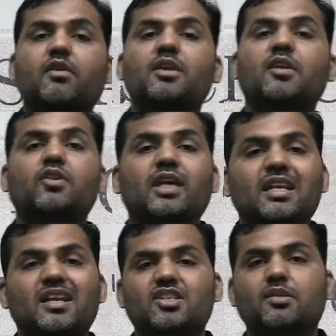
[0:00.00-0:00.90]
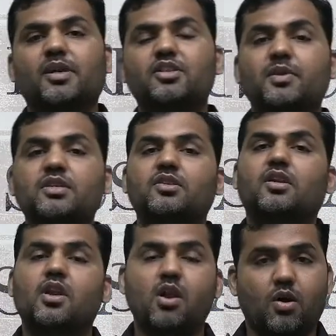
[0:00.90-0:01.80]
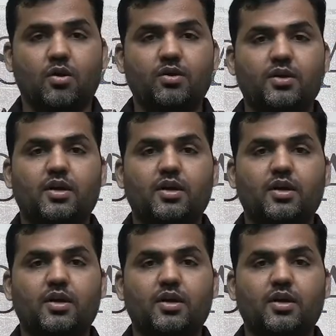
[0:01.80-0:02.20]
will be giving the international placements? No.